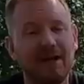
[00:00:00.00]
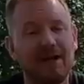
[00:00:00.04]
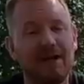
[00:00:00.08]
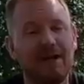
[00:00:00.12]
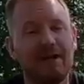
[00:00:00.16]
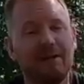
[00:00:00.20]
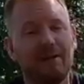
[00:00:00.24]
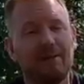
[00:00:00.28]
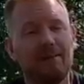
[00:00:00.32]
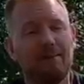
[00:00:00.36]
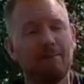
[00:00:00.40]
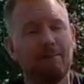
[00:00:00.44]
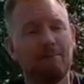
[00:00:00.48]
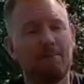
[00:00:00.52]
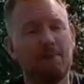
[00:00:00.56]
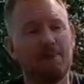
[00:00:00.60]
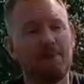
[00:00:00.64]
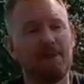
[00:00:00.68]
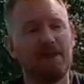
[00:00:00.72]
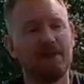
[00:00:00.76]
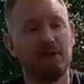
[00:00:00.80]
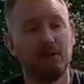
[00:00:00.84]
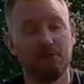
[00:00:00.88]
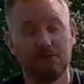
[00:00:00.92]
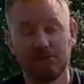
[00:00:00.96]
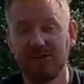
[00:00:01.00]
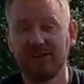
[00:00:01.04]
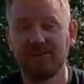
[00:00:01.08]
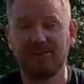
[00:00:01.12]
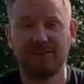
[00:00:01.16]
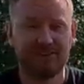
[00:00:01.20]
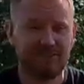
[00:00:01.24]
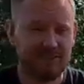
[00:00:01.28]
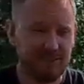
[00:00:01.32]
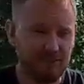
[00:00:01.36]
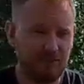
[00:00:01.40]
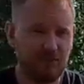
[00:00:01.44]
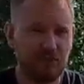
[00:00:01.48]
And
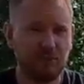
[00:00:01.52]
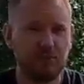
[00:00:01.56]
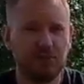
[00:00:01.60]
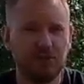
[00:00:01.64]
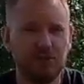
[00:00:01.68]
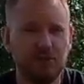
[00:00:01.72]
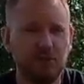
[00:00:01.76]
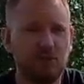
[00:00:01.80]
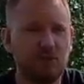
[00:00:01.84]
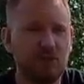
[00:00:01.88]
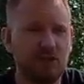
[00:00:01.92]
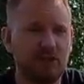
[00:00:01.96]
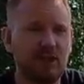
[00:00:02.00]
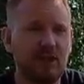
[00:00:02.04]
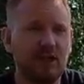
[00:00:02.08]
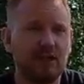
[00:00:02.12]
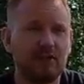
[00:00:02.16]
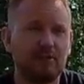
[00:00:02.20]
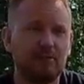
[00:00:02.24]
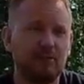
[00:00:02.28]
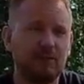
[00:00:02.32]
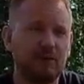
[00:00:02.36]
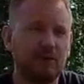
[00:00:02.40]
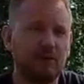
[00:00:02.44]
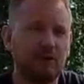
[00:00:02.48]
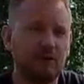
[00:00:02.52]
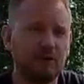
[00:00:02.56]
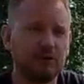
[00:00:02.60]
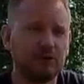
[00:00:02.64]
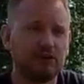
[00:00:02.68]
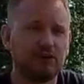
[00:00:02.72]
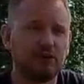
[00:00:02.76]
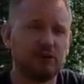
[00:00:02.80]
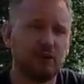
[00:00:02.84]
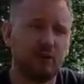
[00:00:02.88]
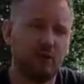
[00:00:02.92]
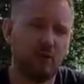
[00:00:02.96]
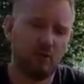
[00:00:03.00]
Lufthansa seems to be doing that,
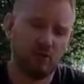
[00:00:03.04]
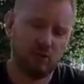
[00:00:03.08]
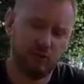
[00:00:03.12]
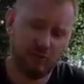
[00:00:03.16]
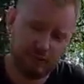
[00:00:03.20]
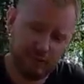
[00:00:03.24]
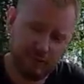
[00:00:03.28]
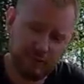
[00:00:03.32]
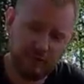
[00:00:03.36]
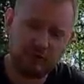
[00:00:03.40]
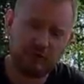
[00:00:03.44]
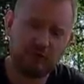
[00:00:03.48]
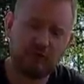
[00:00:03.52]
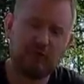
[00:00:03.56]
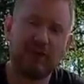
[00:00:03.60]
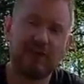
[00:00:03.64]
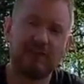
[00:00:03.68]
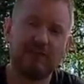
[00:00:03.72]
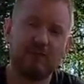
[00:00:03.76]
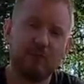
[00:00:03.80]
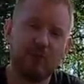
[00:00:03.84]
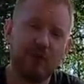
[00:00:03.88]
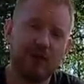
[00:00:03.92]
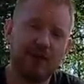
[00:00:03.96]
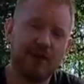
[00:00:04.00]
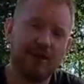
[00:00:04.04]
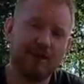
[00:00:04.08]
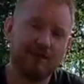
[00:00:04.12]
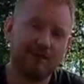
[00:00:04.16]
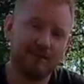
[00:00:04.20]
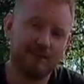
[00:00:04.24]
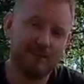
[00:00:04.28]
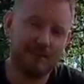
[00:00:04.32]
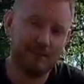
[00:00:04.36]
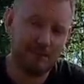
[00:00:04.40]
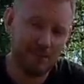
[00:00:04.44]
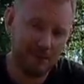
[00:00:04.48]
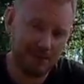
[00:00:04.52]
because on the first flight we
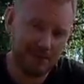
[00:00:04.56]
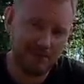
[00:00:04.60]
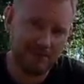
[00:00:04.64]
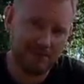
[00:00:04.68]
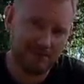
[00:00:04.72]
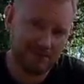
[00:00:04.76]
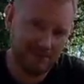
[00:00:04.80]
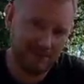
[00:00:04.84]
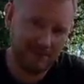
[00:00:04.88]
had the middle